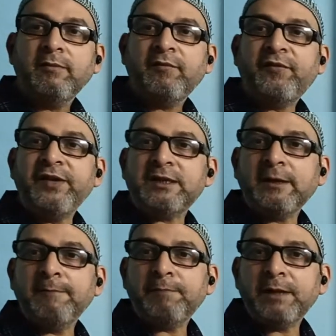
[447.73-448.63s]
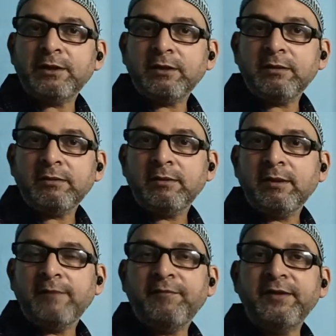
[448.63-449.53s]
fixed
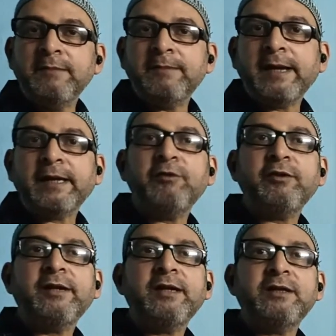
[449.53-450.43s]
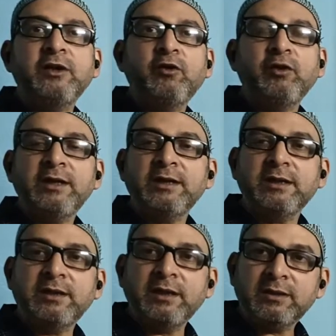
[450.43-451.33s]
temperature, and within bracket you can add 0 degrees
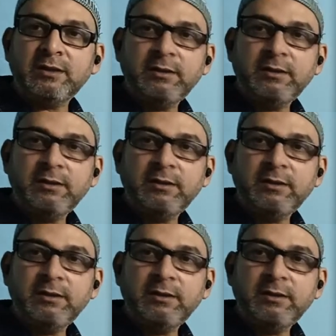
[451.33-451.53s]
Celsius.